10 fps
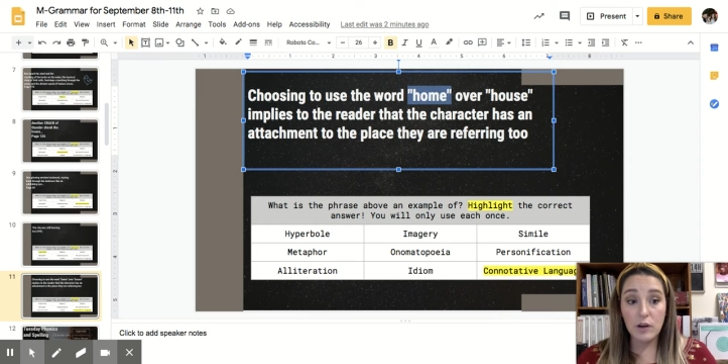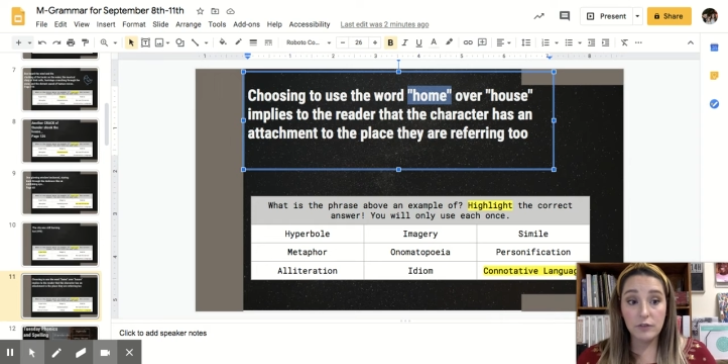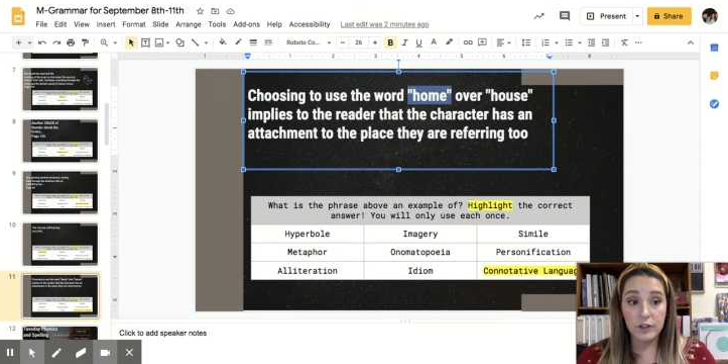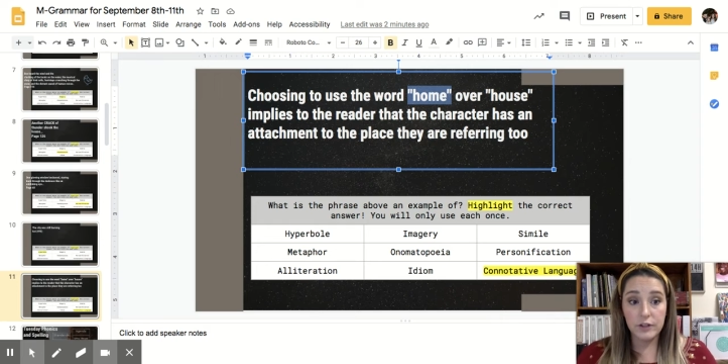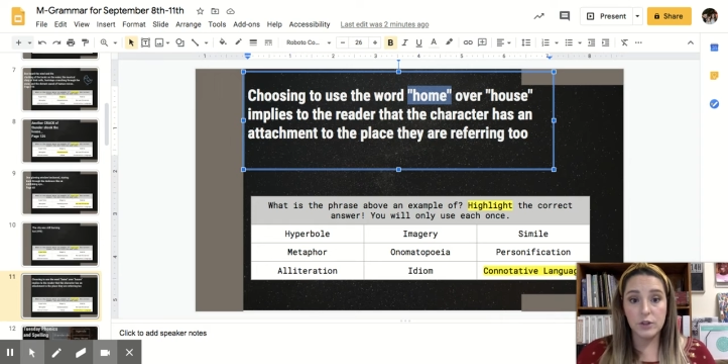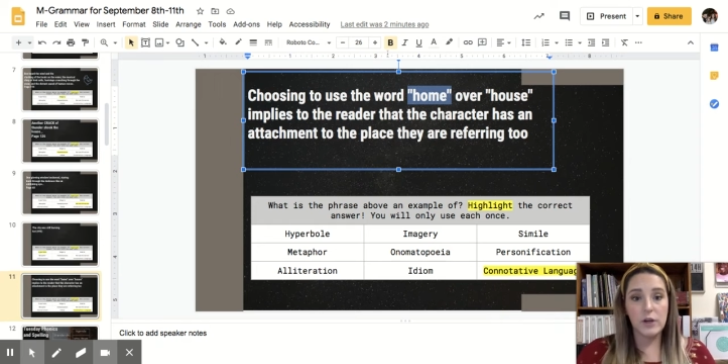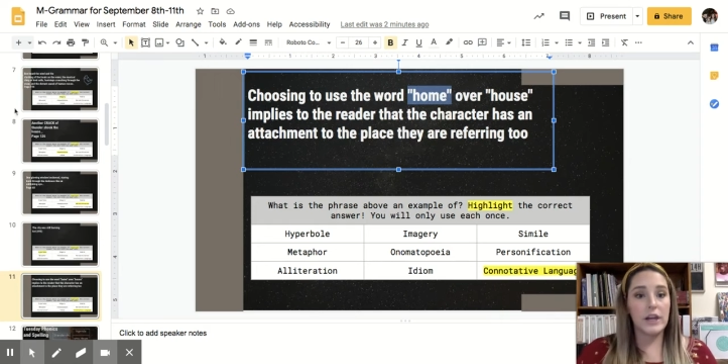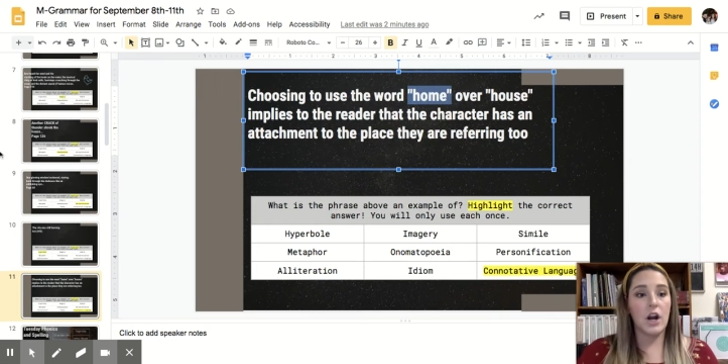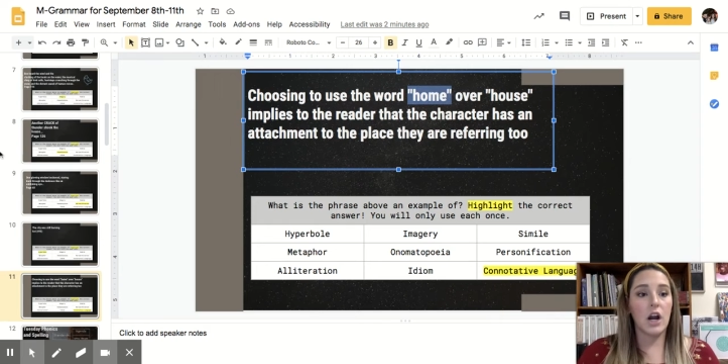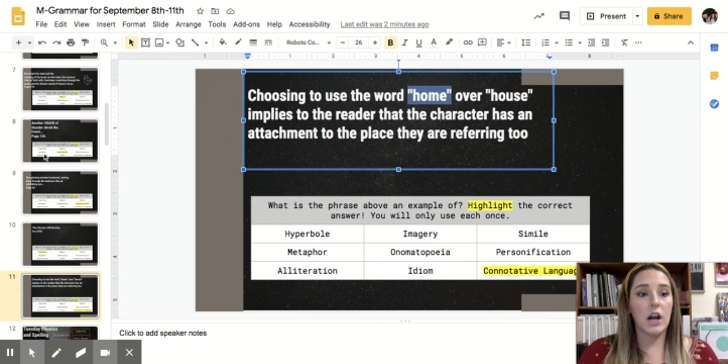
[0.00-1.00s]
review
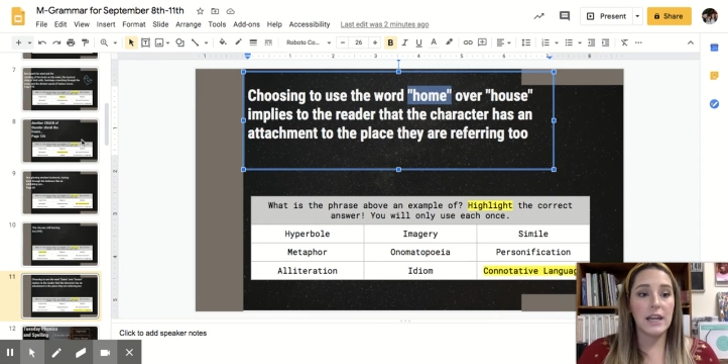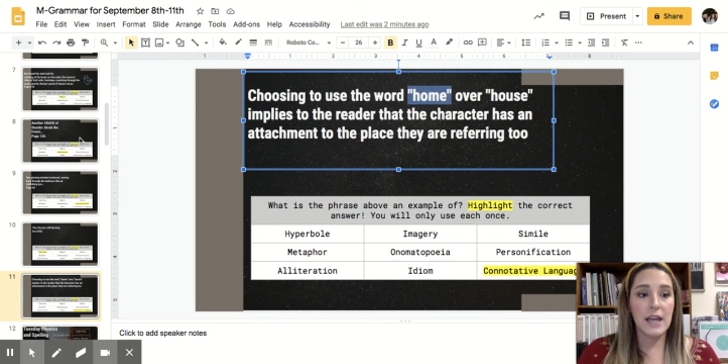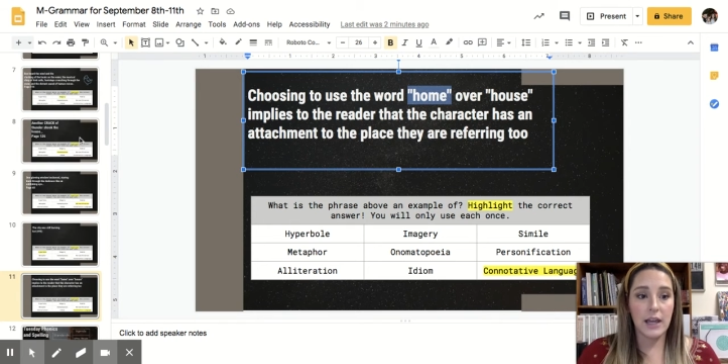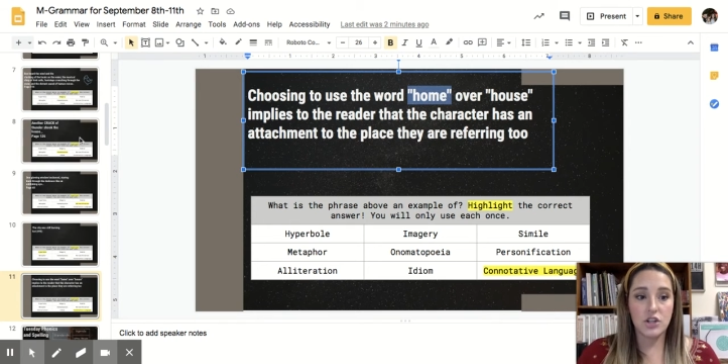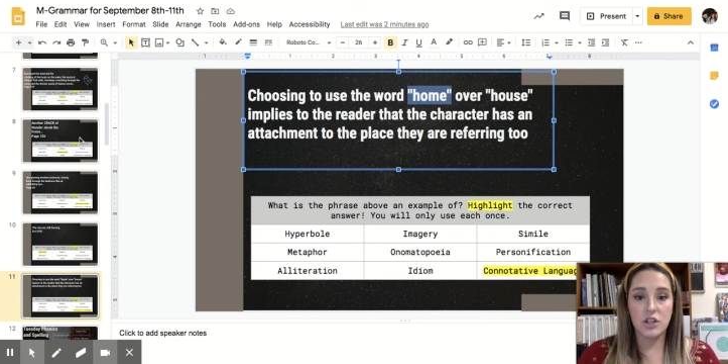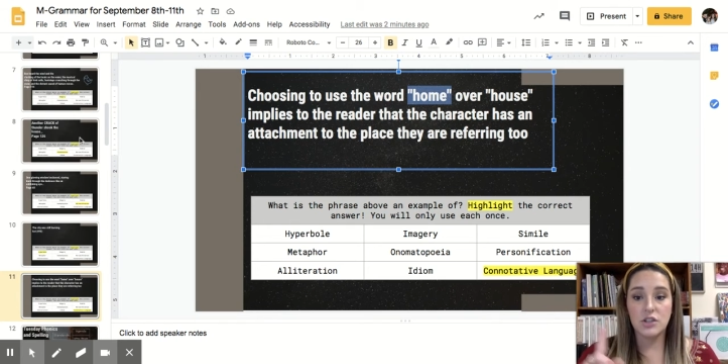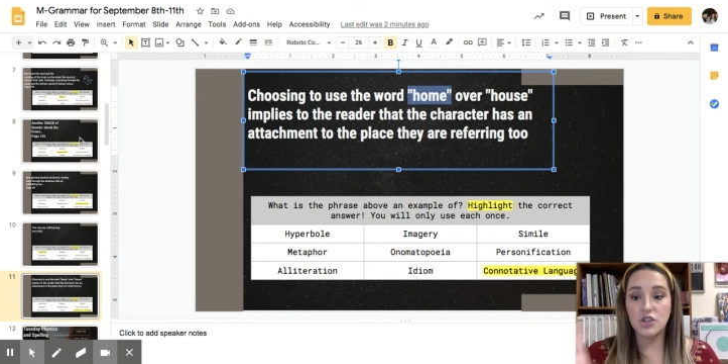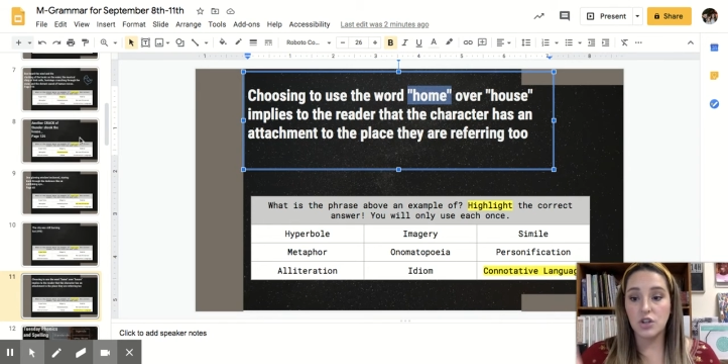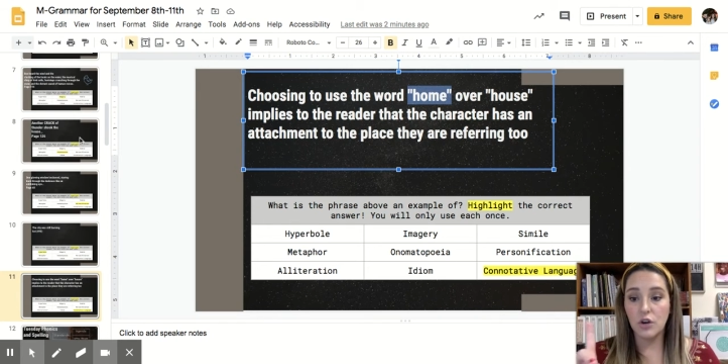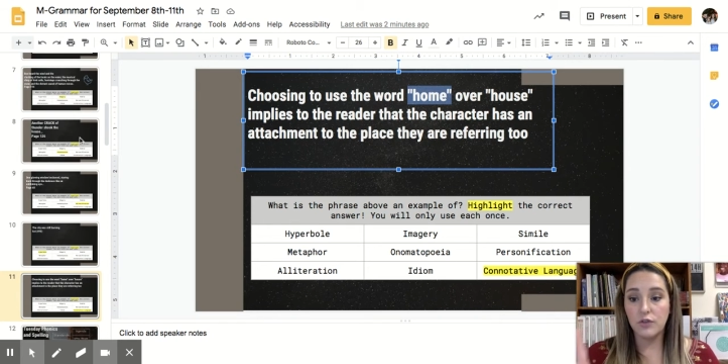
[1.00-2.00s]
and our connection
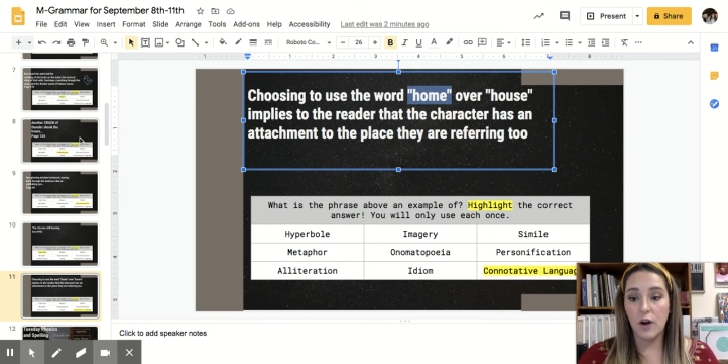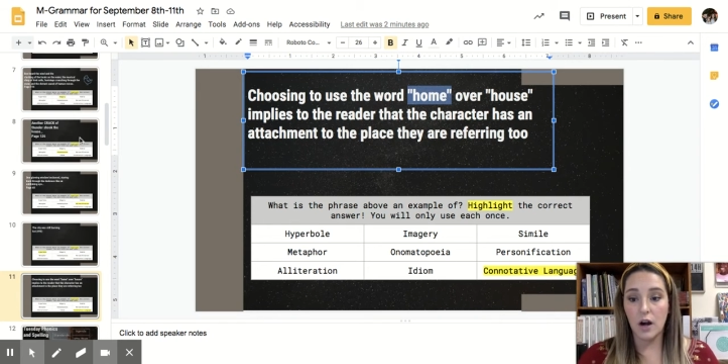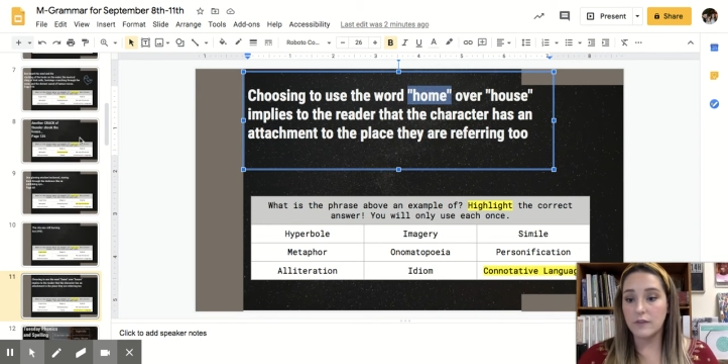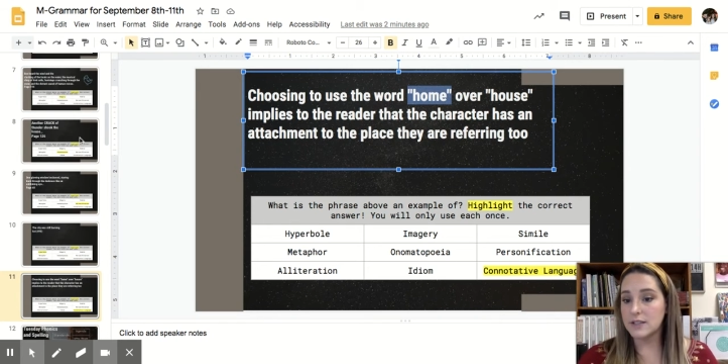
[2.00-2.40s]
so far.